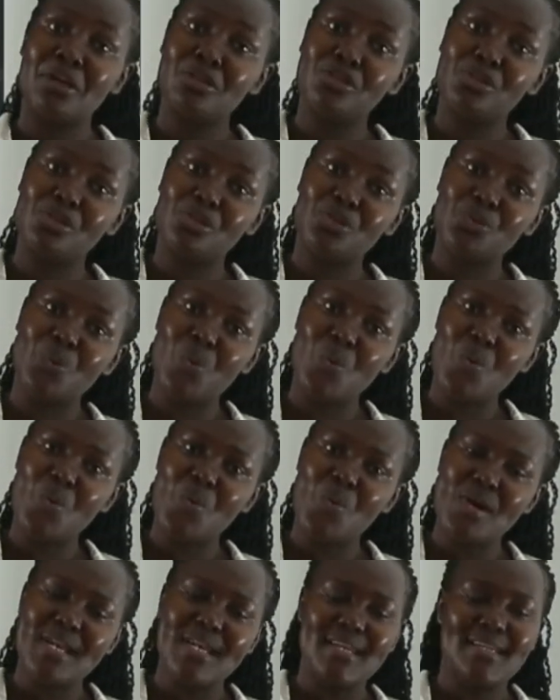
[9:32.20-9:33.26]
you to
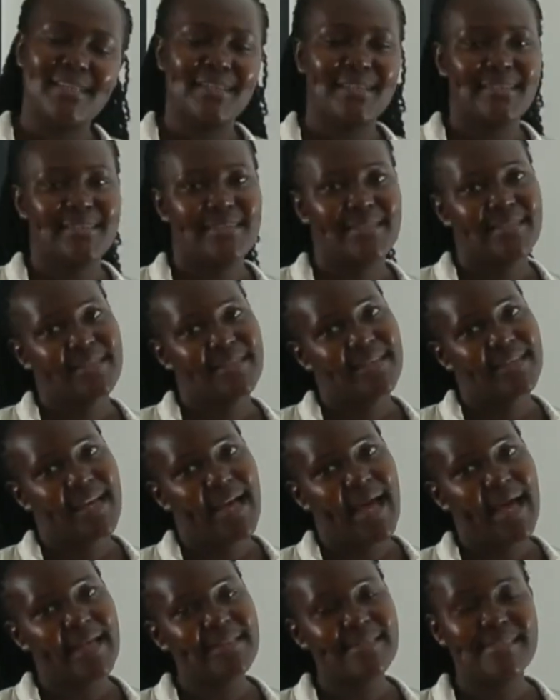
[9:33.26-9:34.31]
school
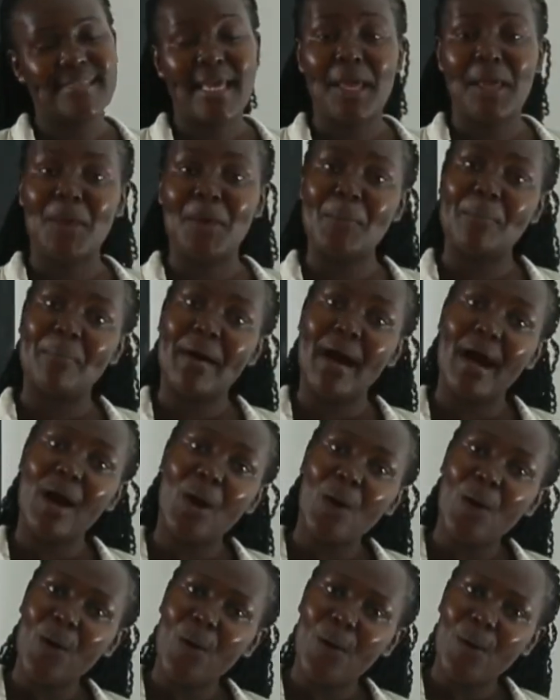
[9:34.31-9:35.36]
and take you back
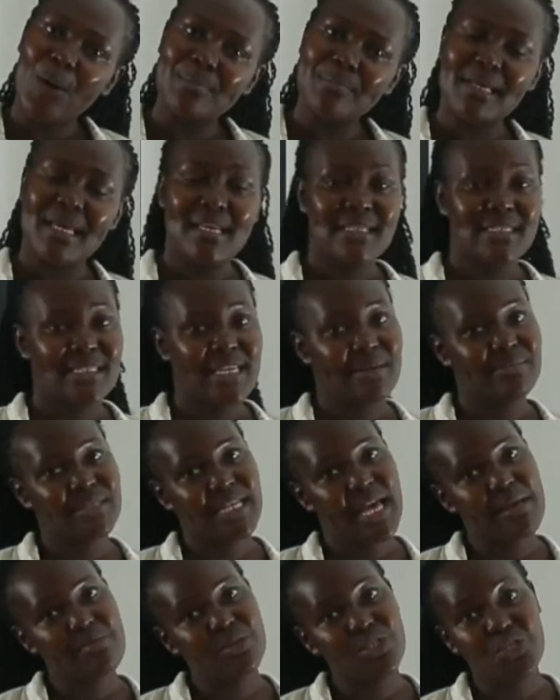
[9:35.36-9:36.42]
home.
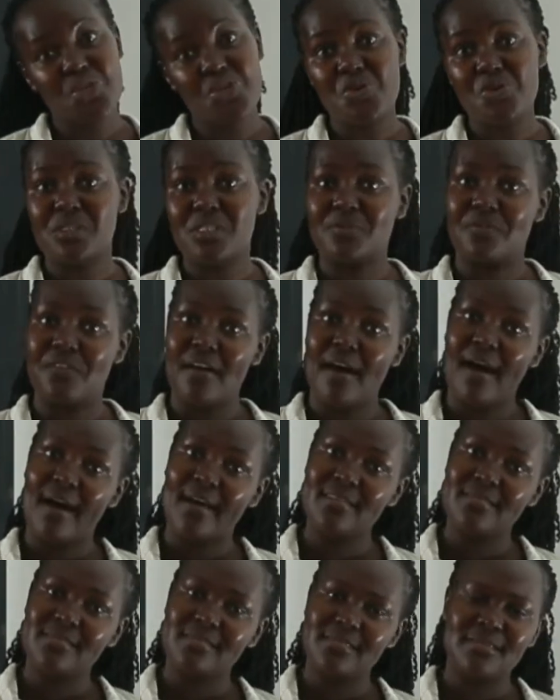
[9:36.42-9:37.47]
Sometimes you use
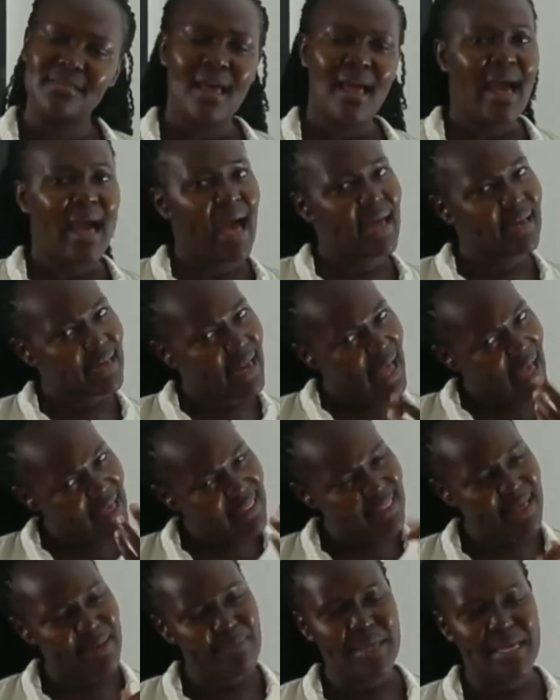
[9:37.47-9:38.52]
vans and
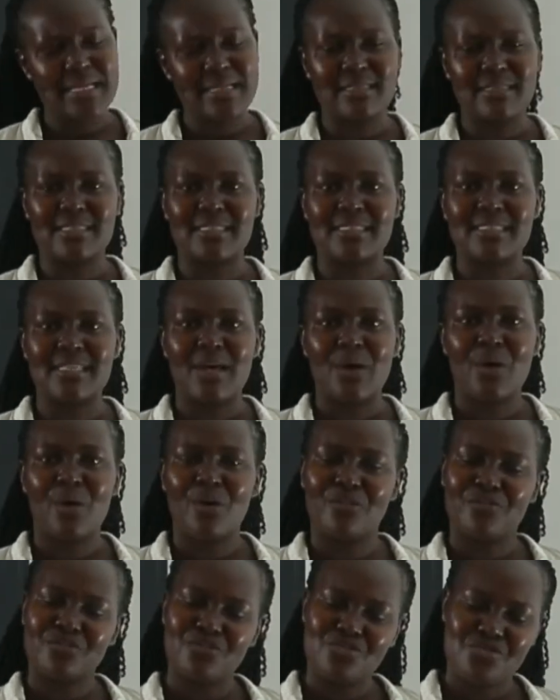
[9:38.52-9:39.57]
other means
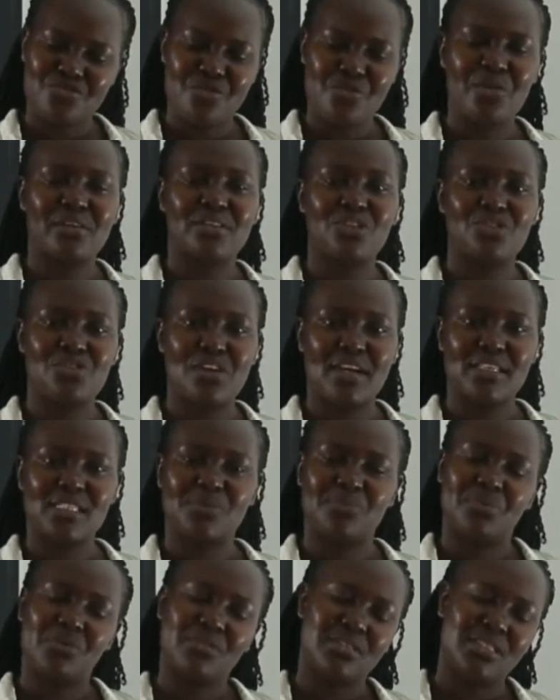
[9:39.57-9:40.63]
of road
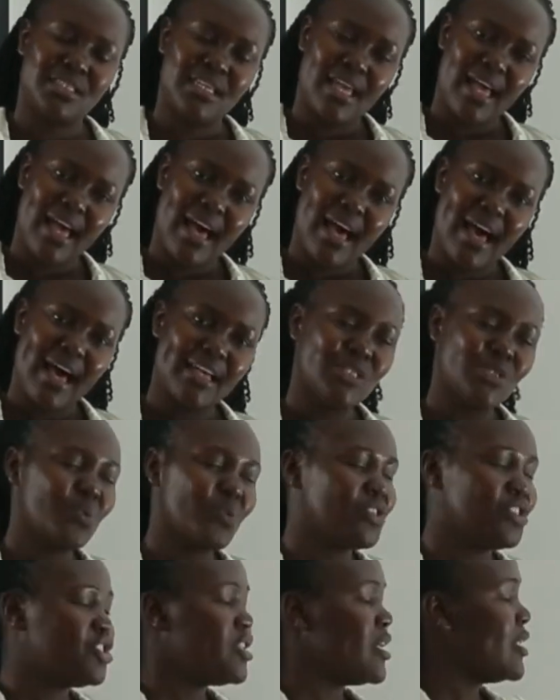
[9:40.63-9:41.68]
transport. As
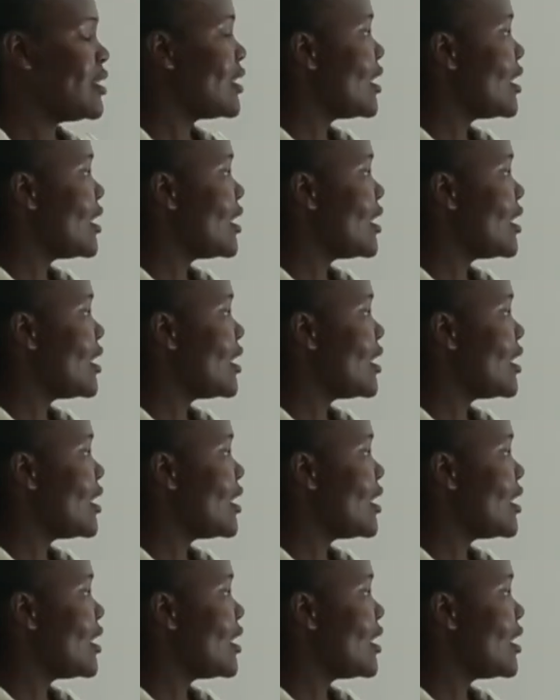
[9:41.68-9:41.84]
we shall